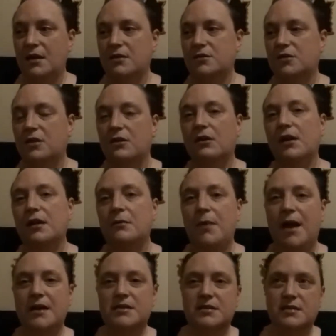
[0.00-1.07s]
So in a
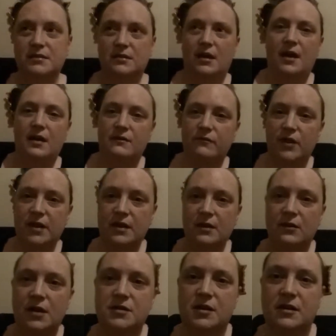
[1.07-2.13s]
past video
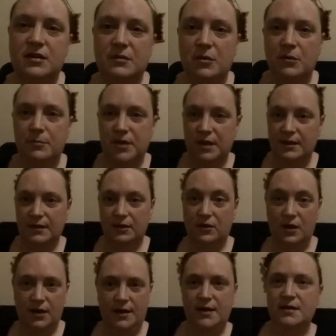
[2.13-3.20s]
I talked about being
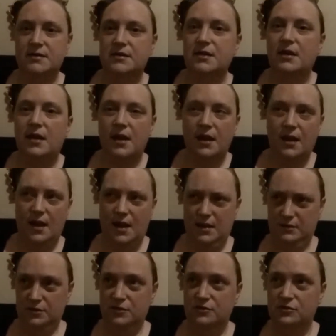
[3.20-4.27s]
clairaudient,
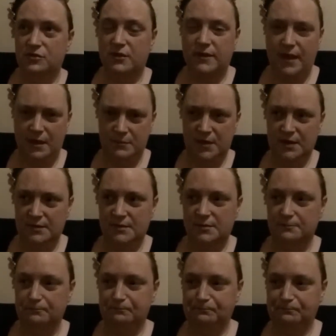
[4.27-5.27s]
and usually that means